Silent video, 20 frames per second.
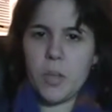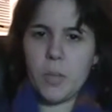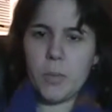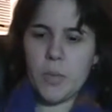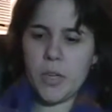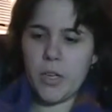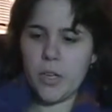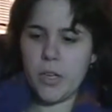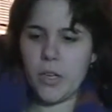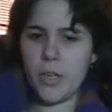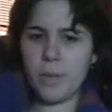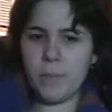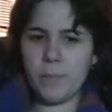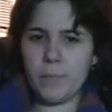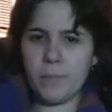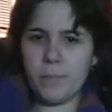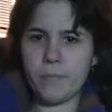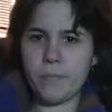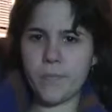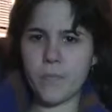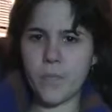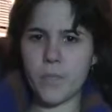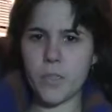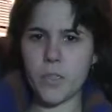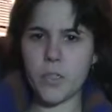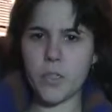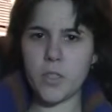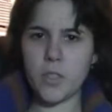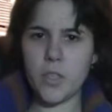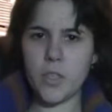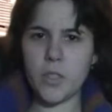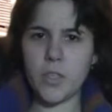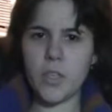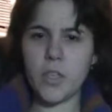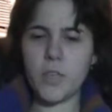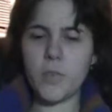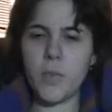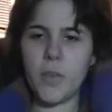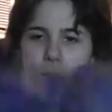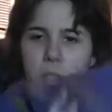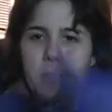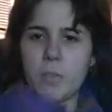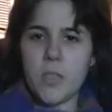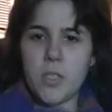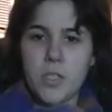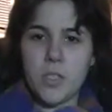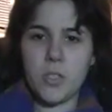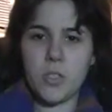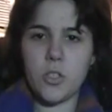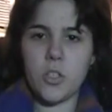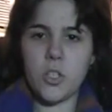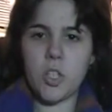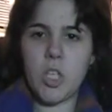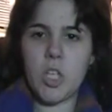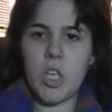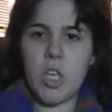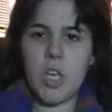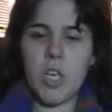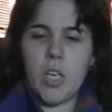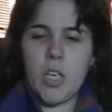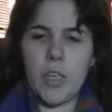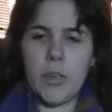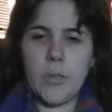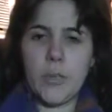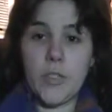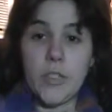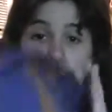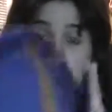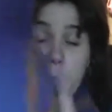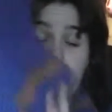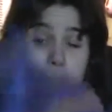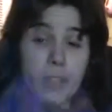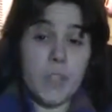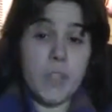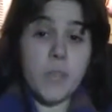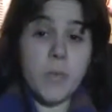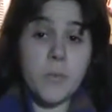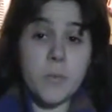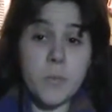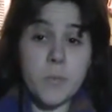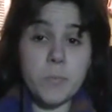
but, I decided to knit because my sister, was expecting,